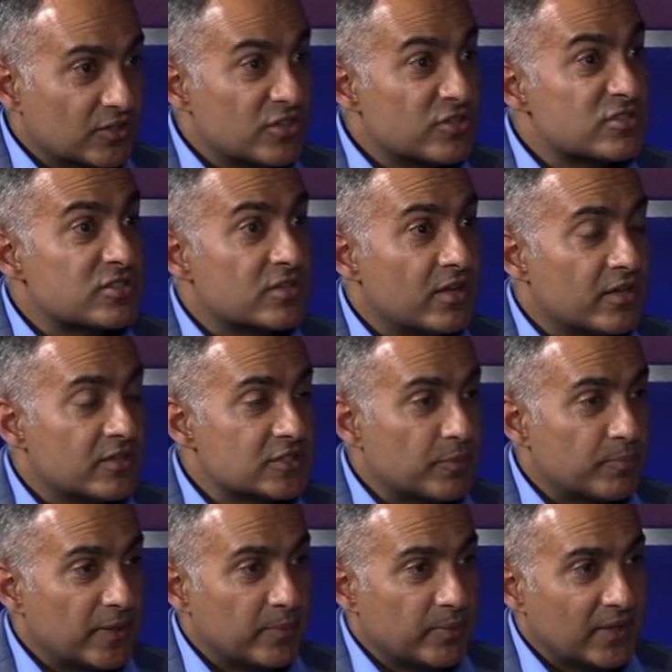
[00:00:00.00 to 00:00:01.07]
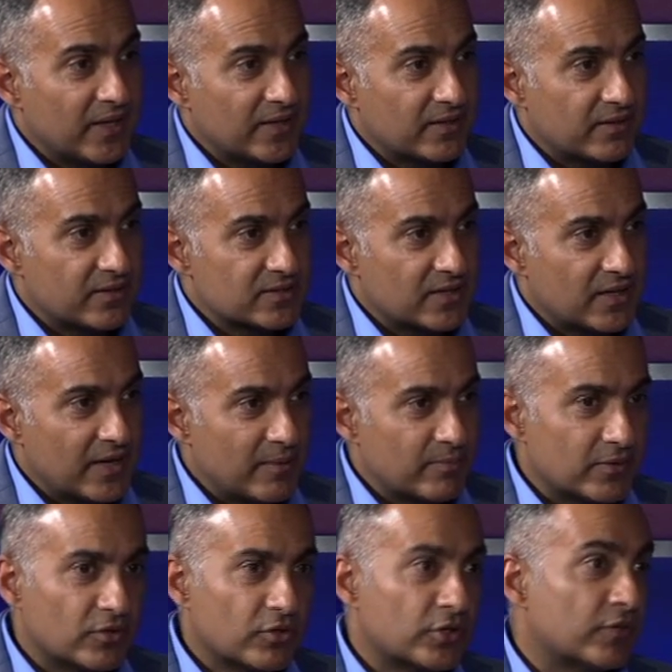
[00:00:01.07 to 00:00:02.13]
concerns that people had at the time.
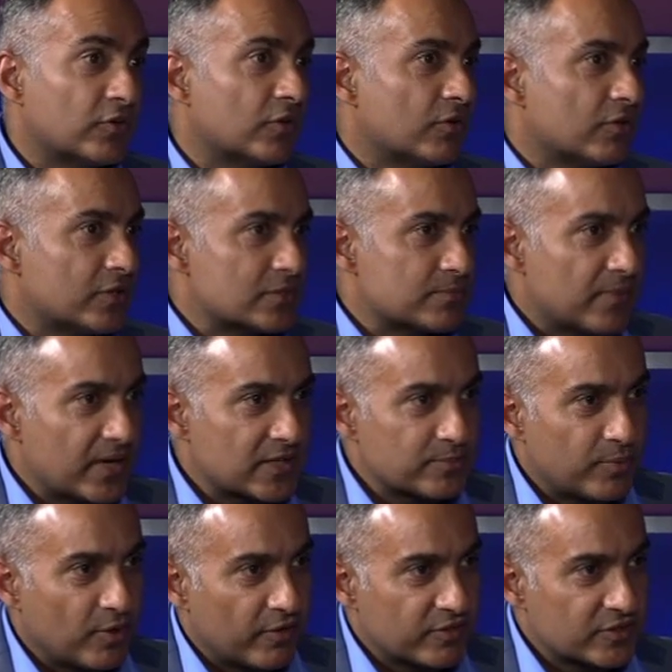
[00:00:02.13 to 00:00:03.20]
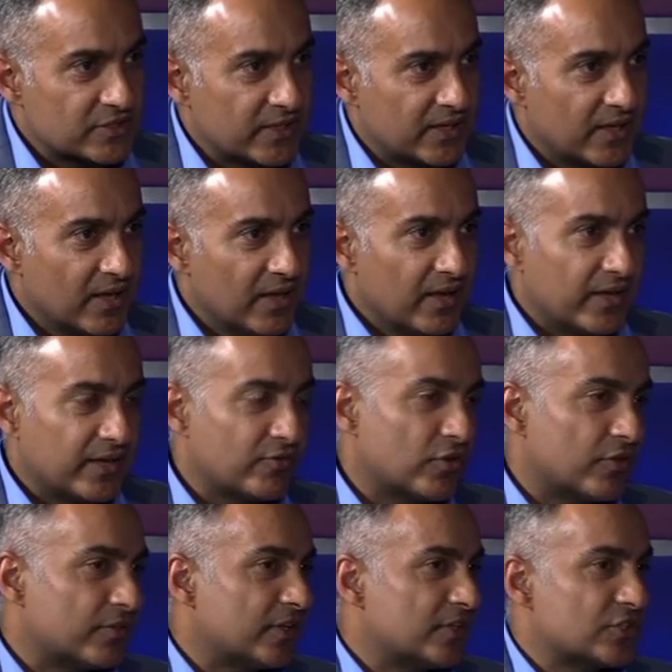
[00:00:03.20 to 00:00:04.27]
That look, you've got all this mass poverty and you've
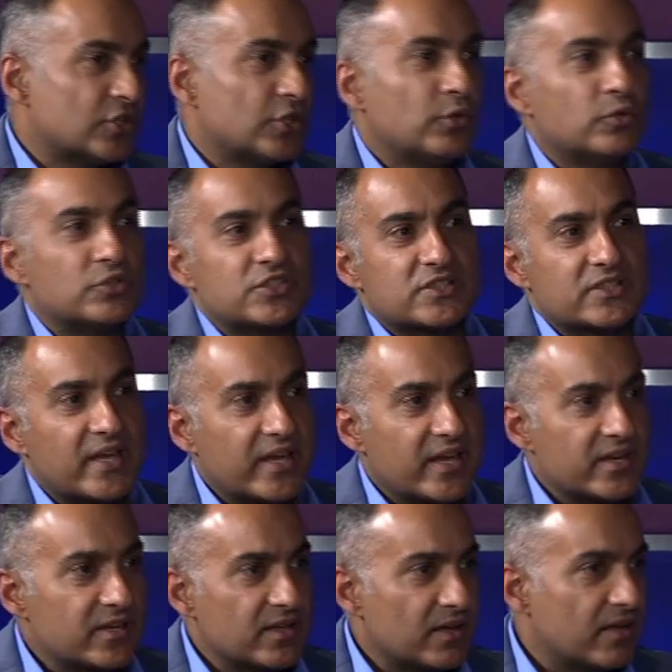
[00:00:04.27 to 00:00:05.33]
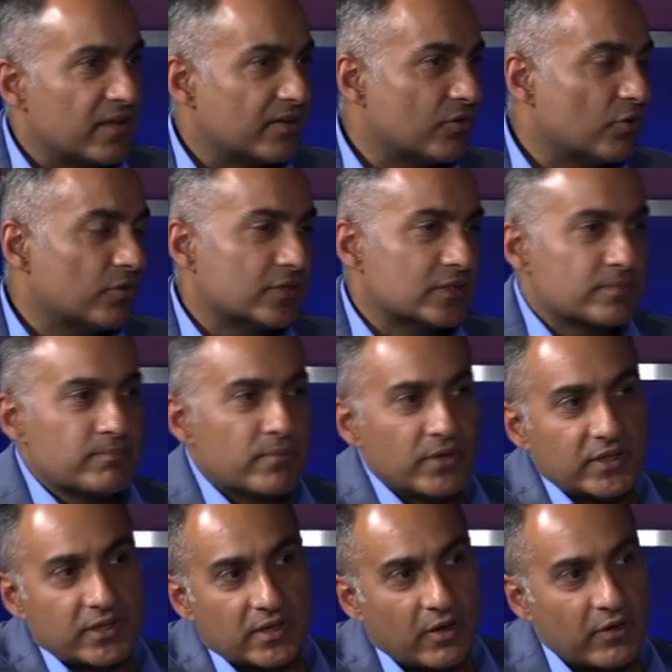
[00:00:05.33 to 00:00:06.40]
got these huge stadia and all this
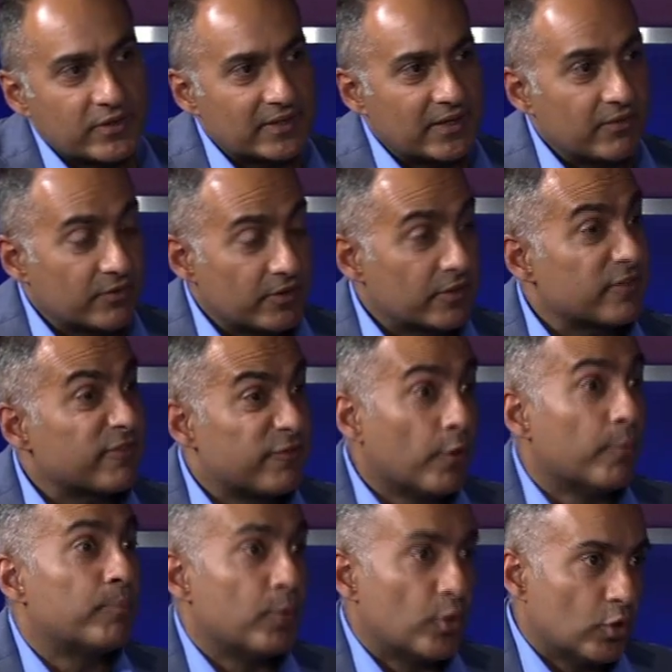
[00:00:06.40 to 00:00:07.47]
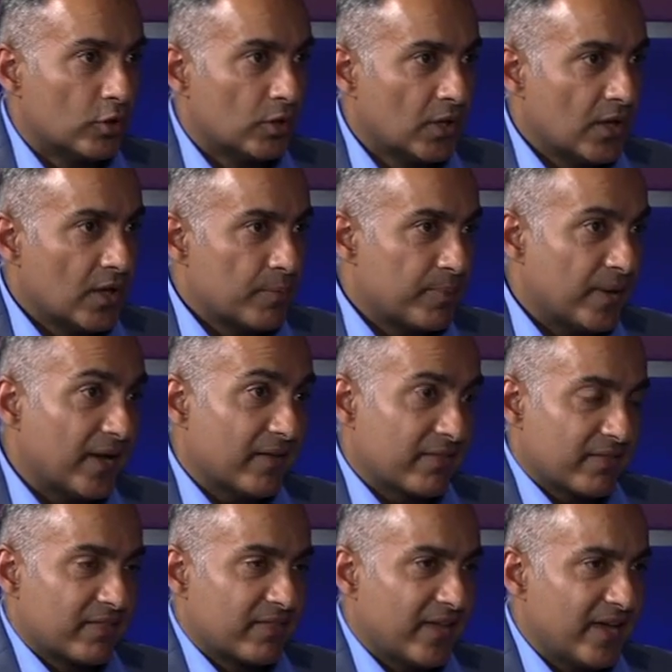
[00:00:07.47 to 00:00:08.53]
money going down the football
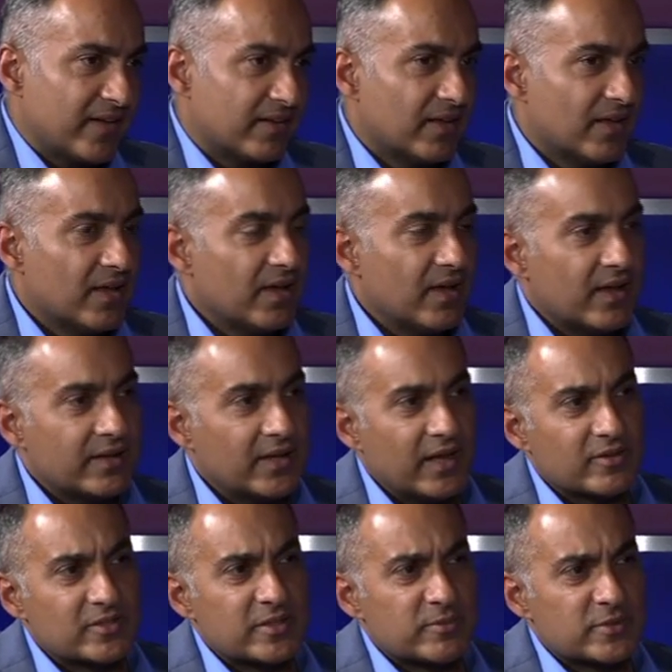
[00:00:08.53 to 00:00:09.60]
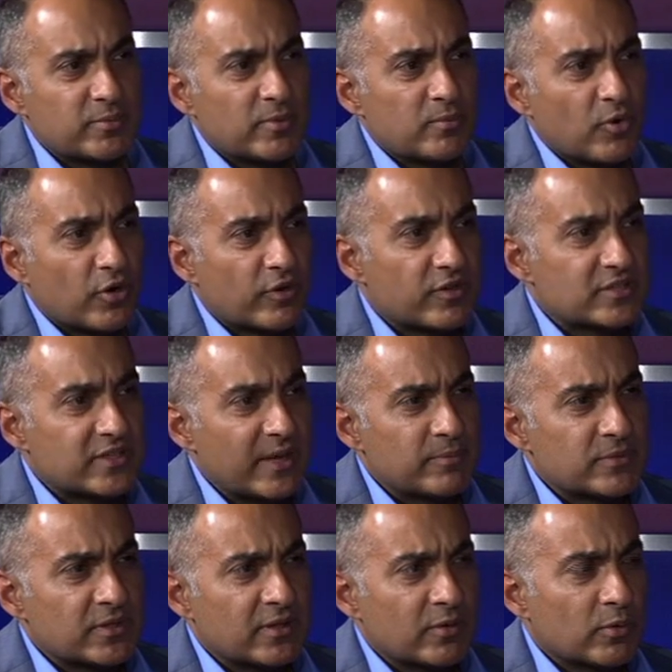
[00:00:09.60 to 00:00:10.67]
path then. And now it seems to be more of the same.
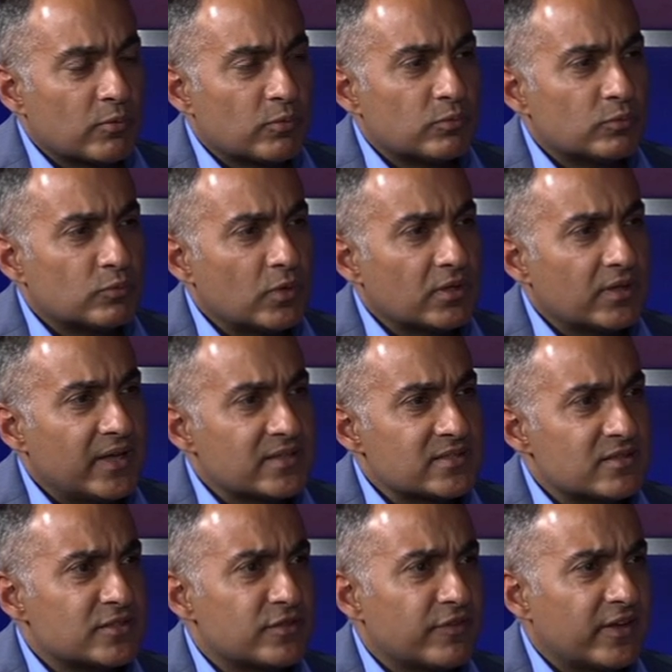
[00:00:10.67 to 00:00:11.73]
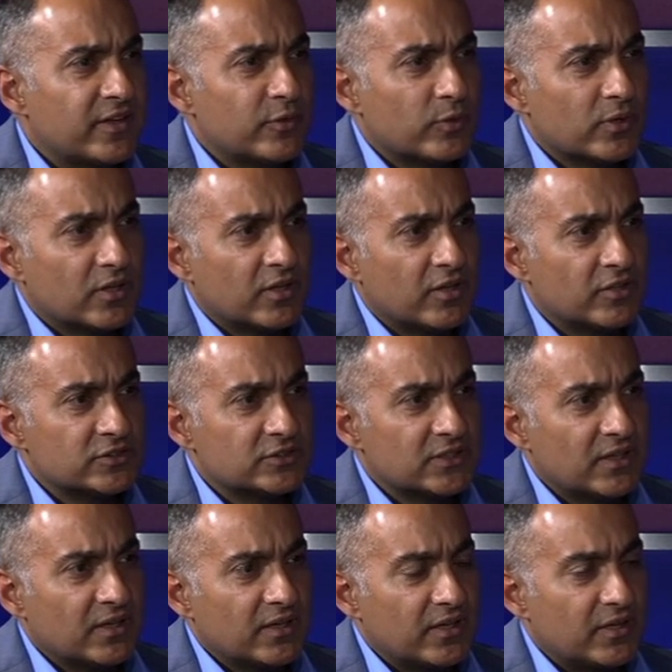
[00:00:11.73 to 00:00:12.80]
So you think, well, what lessons, if any, were learnt,
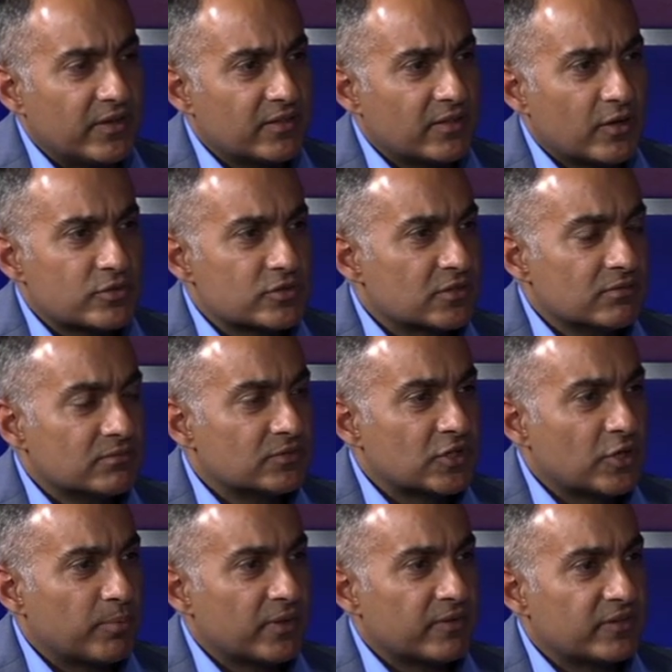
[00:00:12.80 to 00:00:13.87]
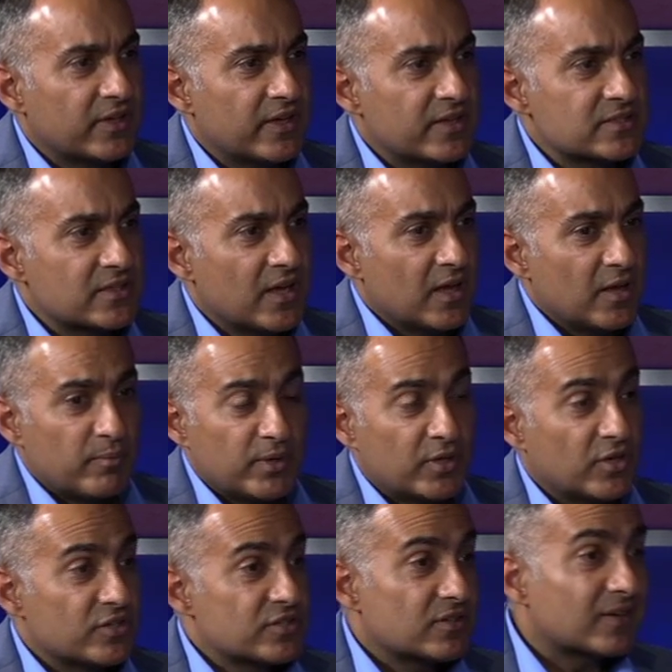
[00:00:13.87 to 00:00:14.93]
in those couple of years?
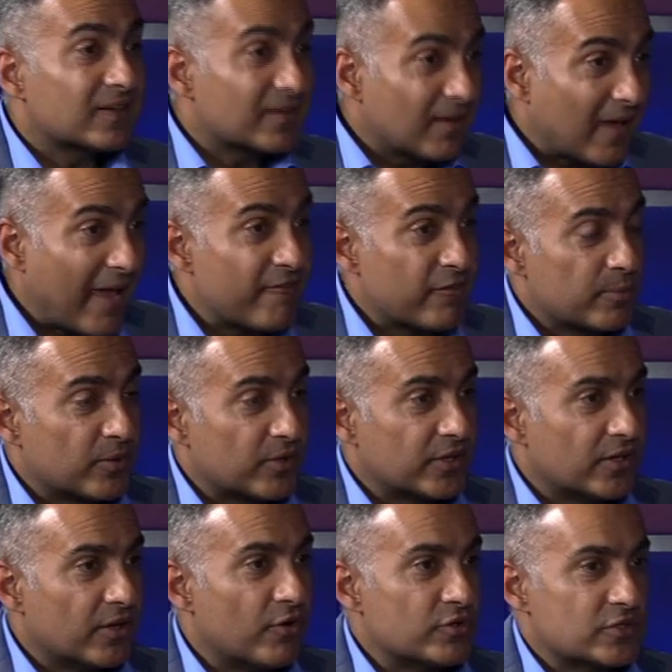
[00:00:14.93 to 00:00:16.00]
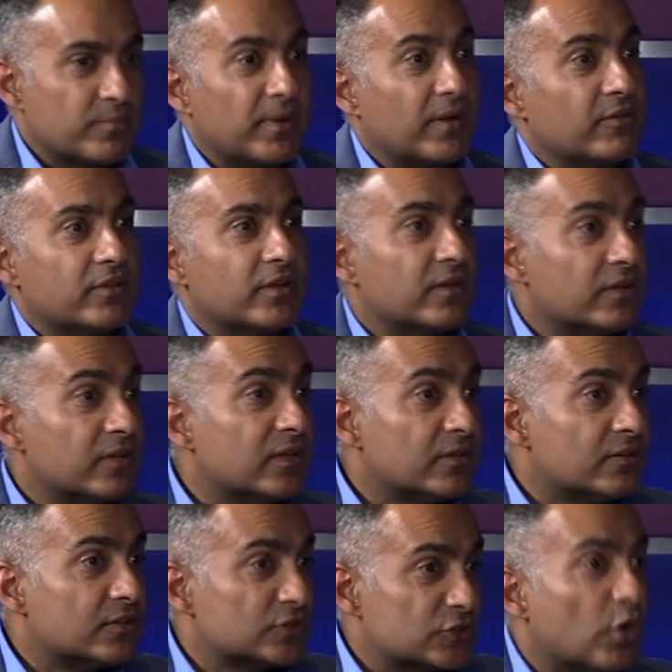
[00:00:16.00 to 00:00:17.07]
Because everybody knows about
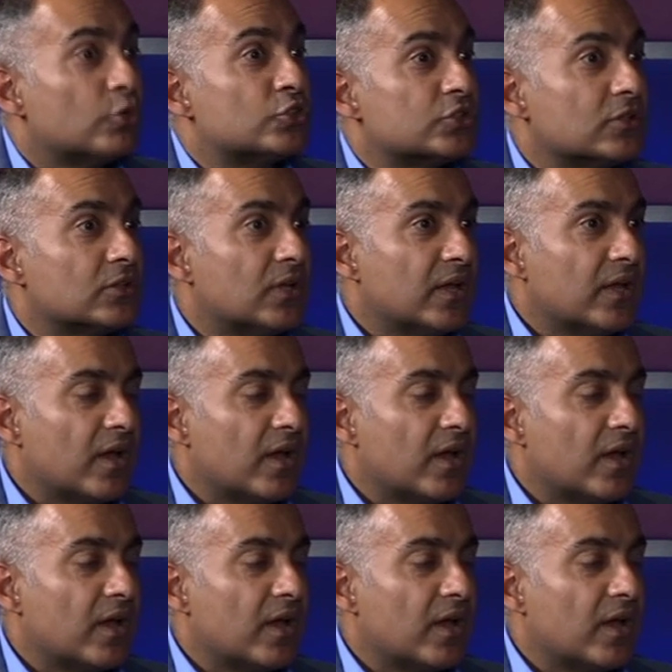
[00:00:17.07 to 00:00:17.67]
the social